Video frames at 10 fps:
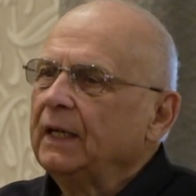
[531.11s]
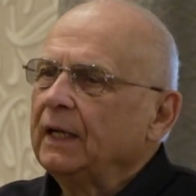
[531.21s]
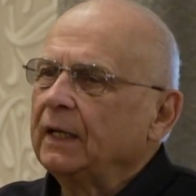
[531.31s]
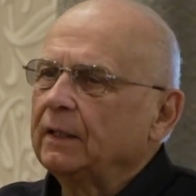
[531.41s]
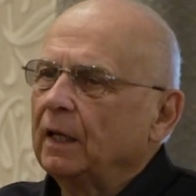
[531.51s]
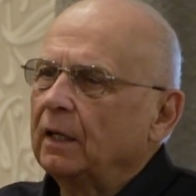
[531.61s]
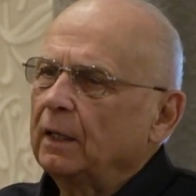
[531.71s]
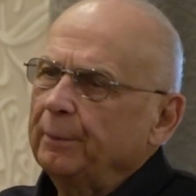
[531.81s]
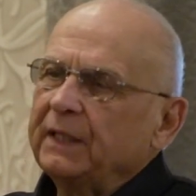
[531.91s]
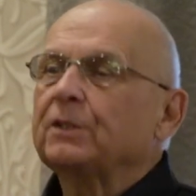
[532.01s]
And
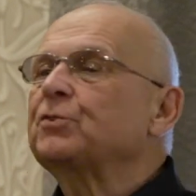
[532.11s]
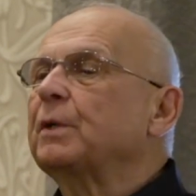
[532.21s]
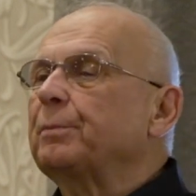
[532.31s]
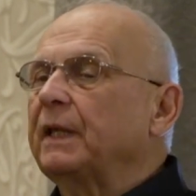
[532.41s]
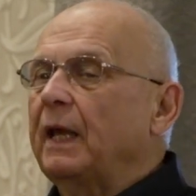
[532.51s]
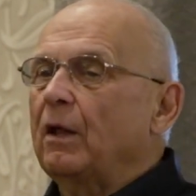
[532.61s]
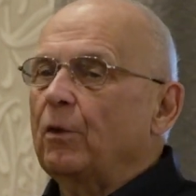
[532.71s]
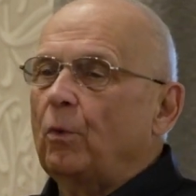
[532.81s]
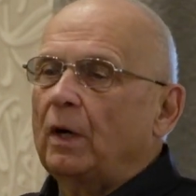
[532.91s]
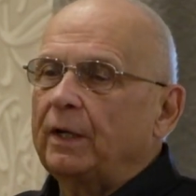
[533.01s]
let me get something out of the
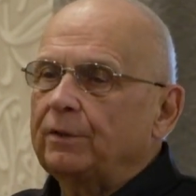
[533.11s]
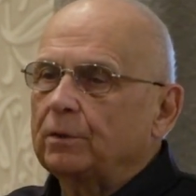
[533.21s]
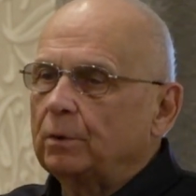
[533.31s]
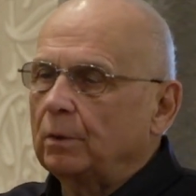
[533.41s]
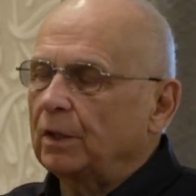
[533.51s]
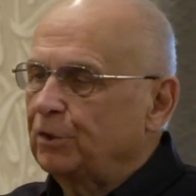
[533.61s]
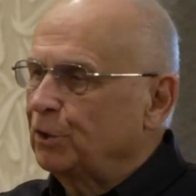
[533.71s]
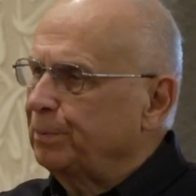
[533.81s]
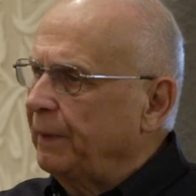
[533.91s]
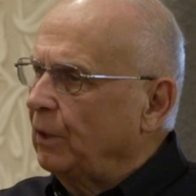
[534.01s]
way to
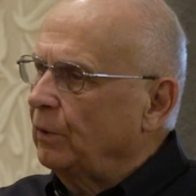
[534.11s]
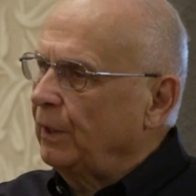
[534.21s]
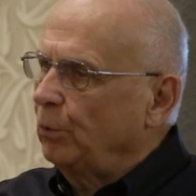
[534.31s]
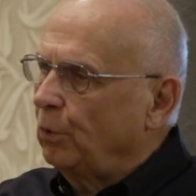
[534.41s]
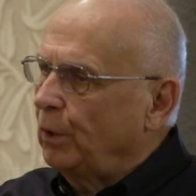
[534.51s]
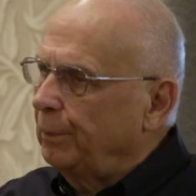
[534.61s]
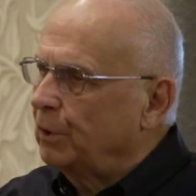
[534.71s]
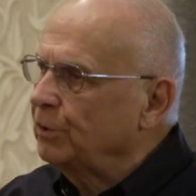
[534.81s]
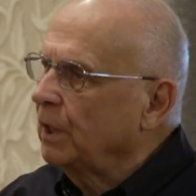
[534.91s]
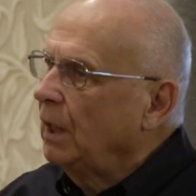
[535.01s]
dispel any rumors.